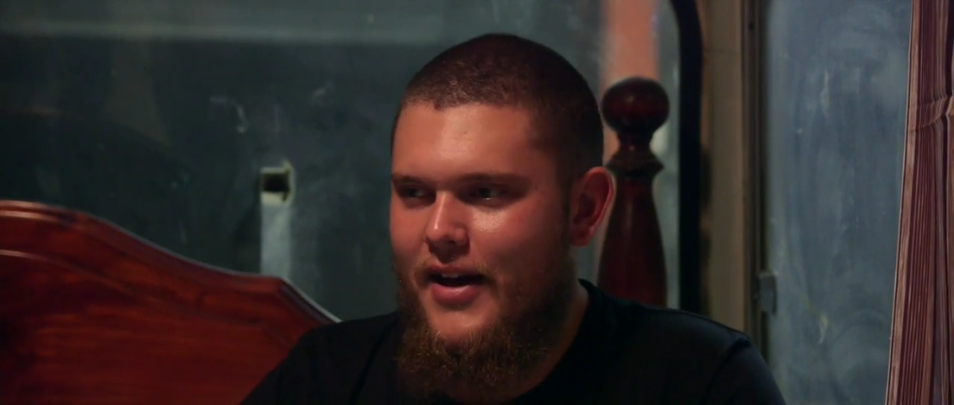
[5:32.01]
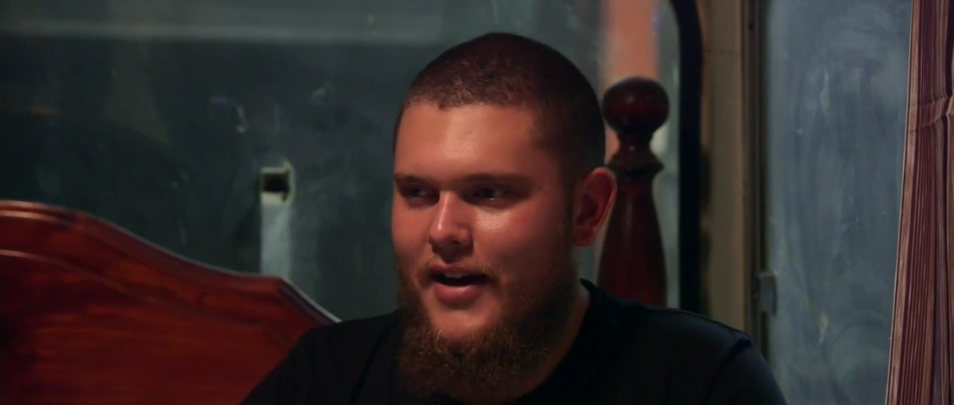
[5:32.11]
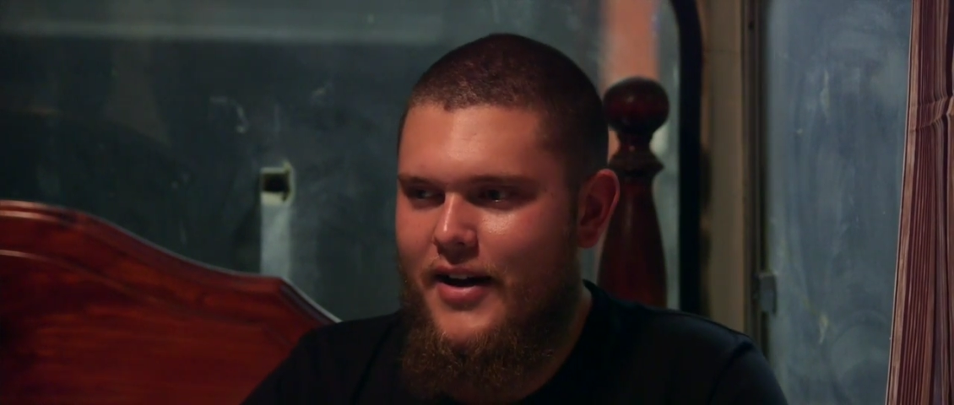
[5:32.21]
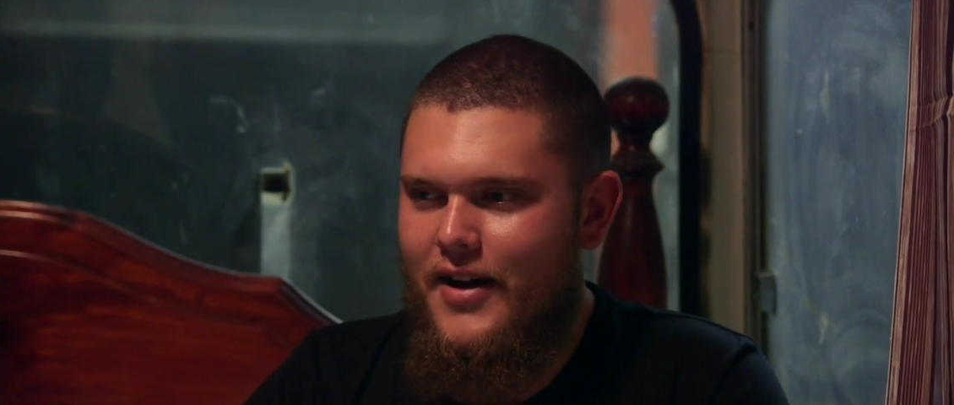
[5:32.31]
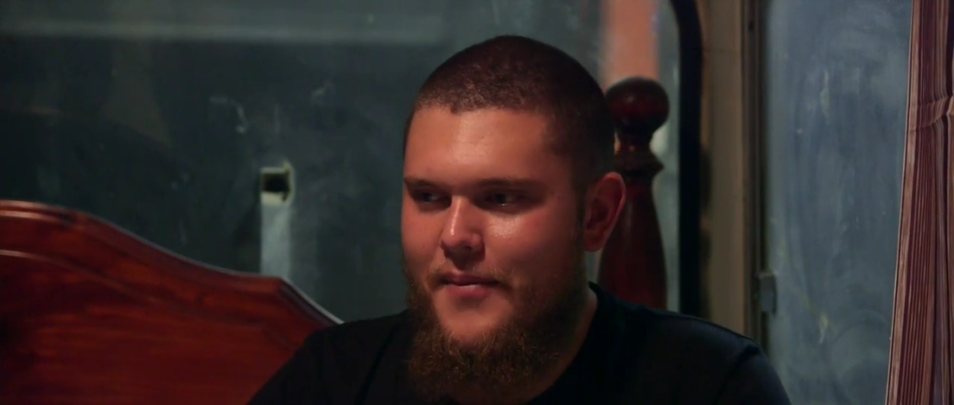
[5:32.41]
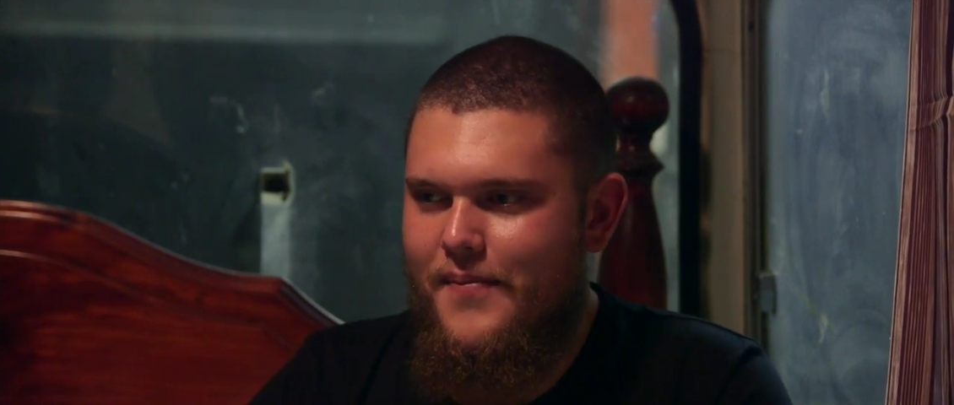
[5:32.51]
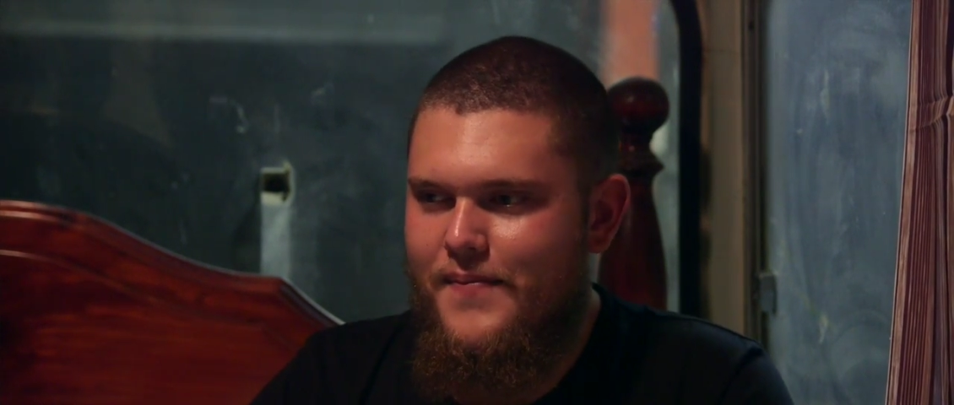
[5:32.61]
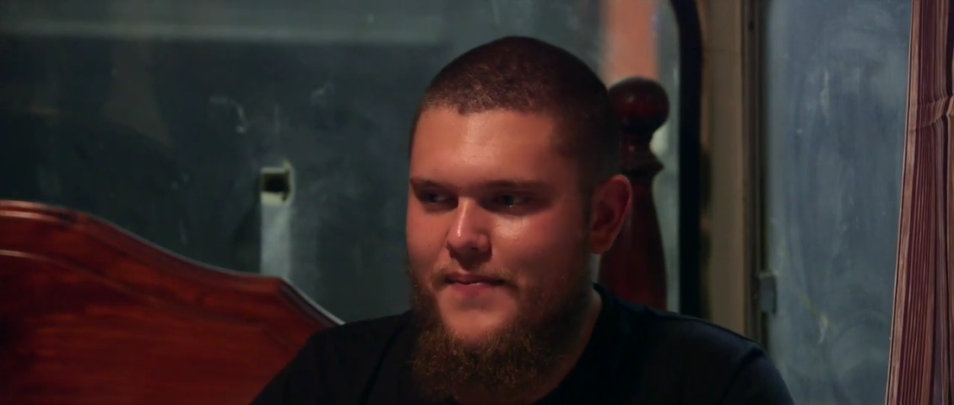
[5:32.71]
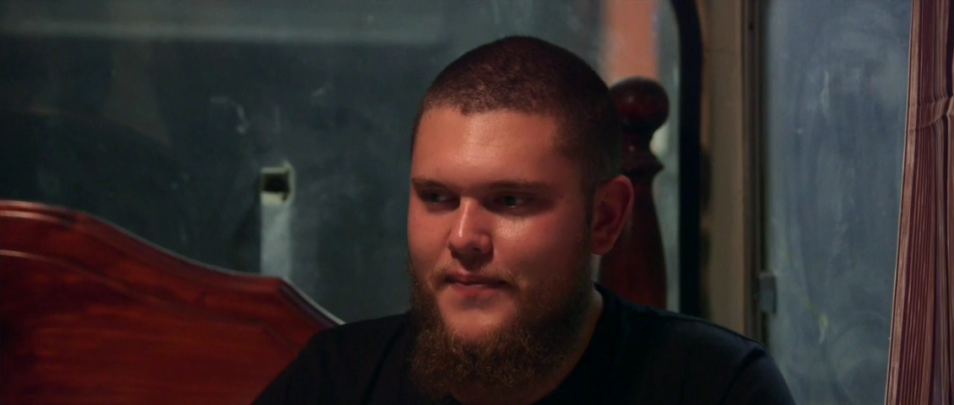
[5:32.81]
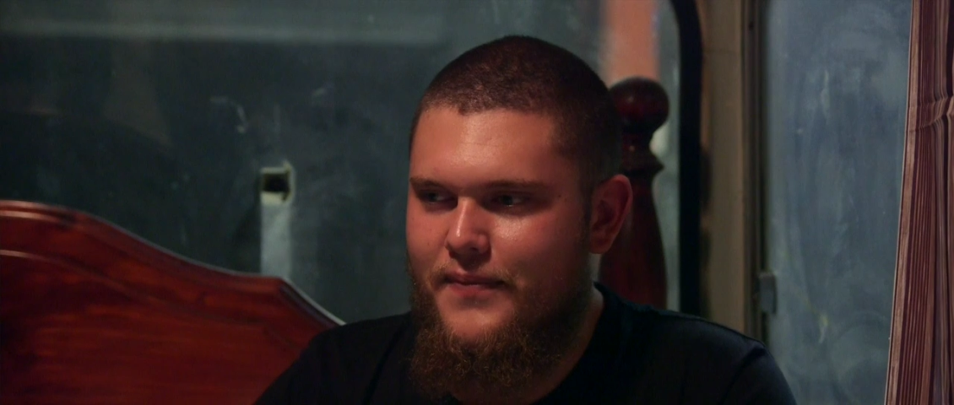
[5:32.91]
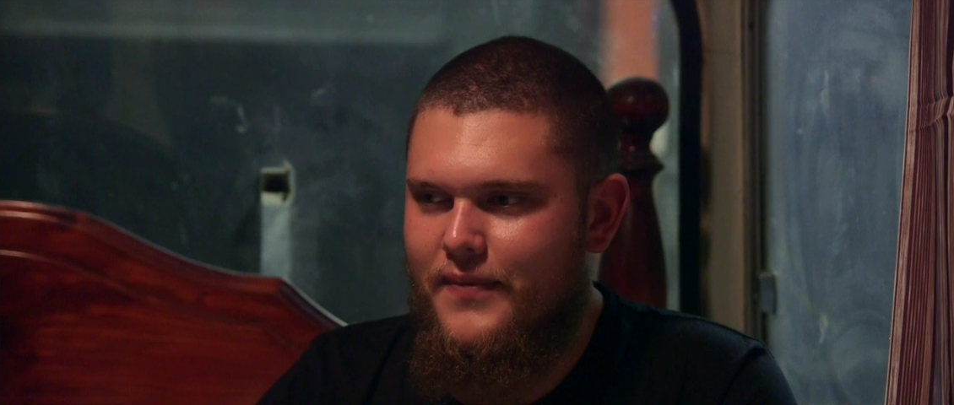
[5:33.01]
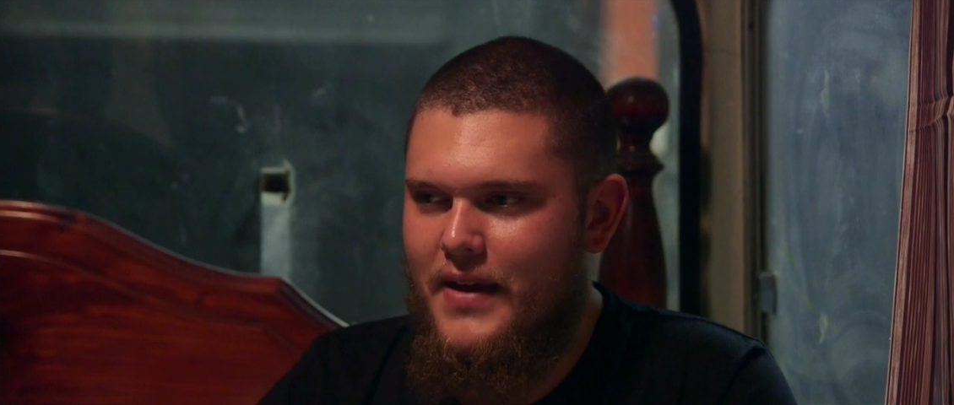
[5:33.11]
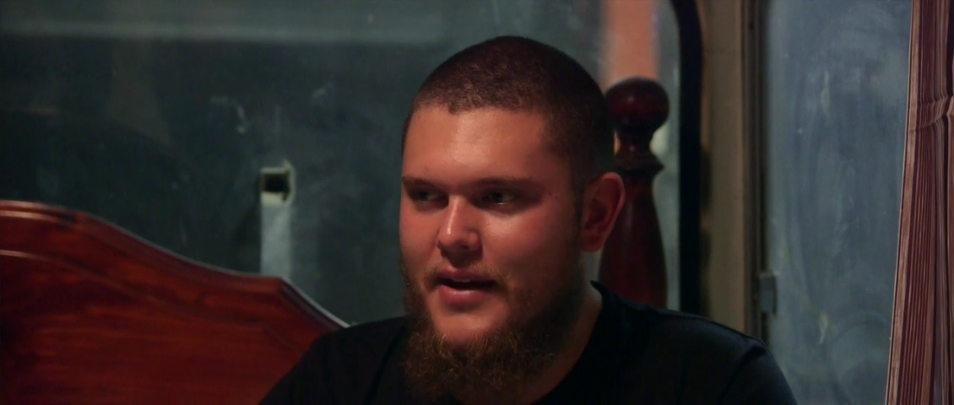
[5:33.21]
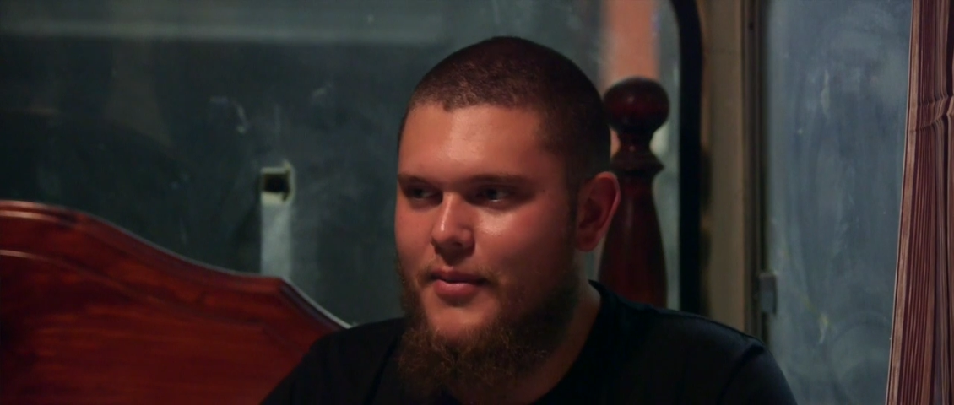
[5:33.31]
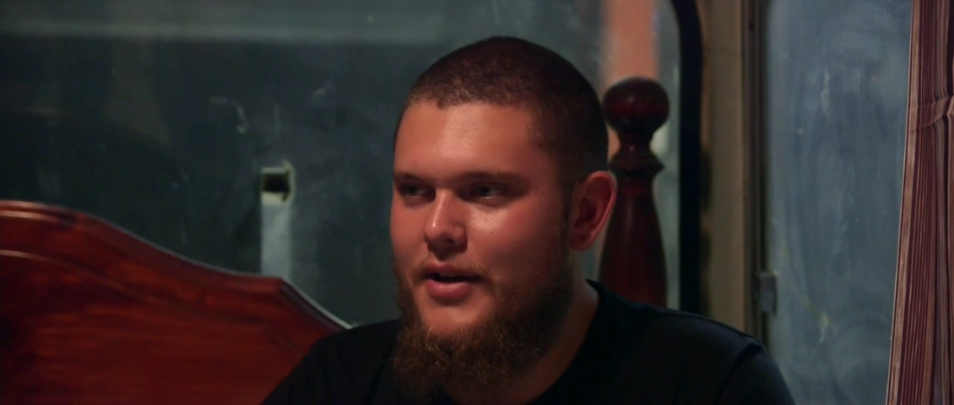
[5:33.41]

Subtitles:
And I'm